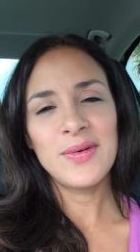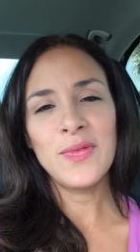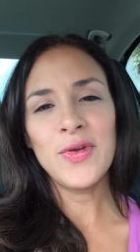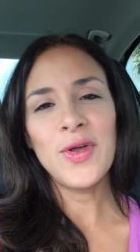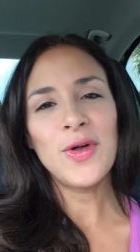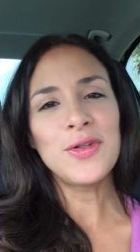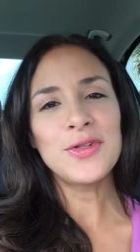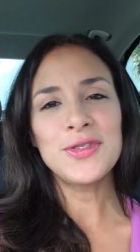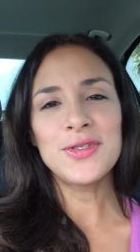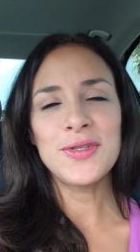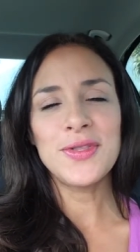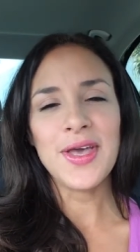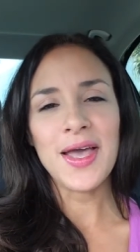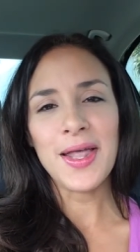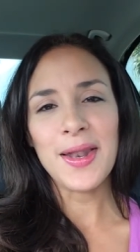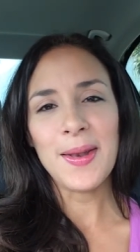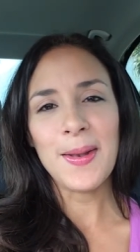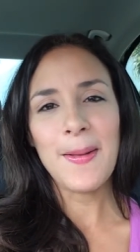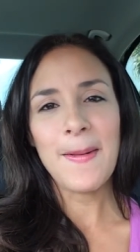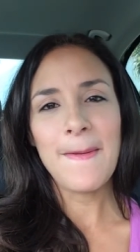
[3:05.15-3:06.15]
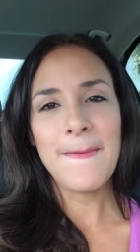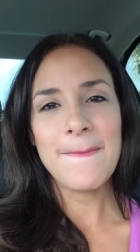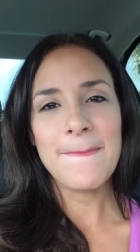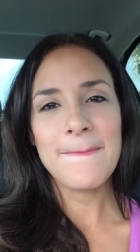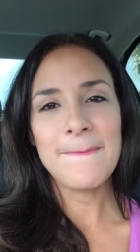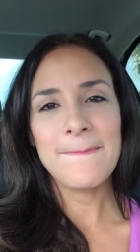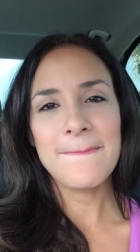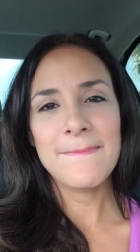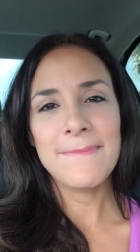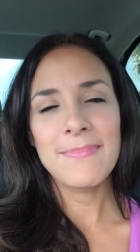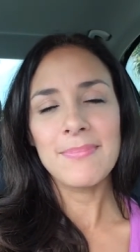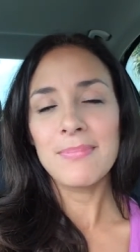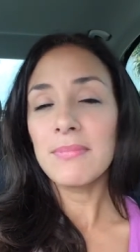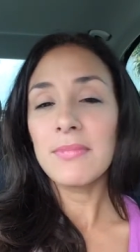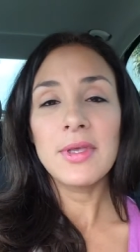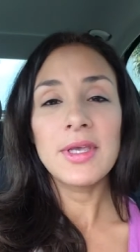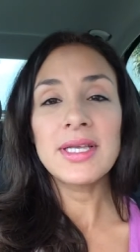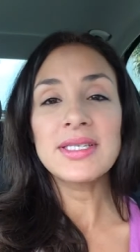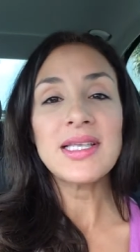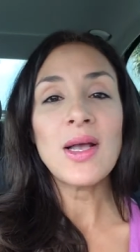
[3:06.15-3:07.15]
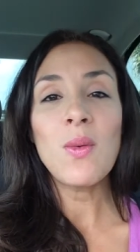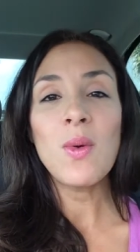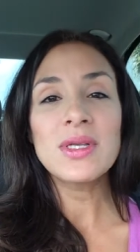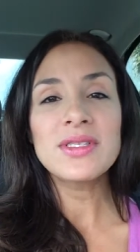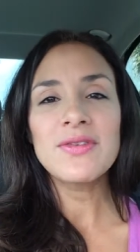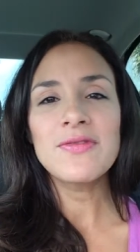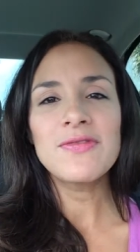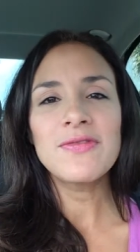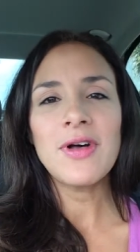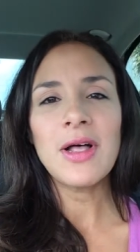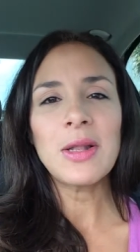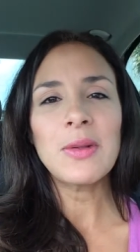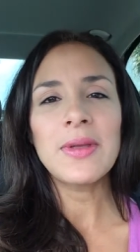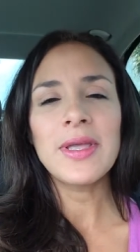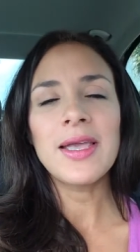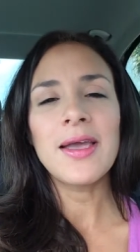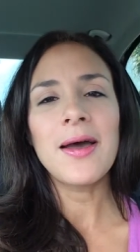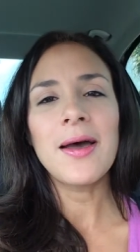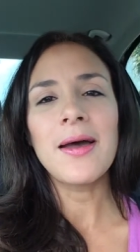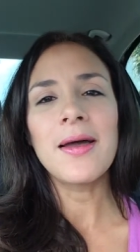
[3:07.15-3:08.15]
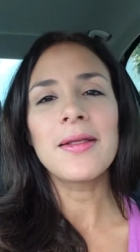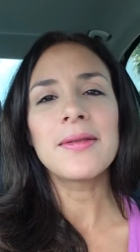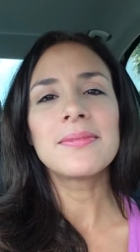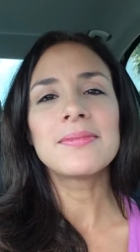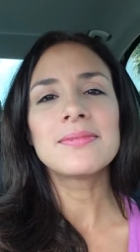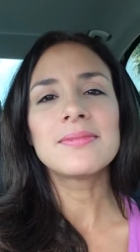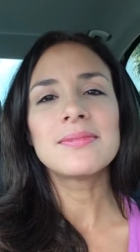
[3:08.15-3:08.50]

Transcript: We all do that because I wasn't following God.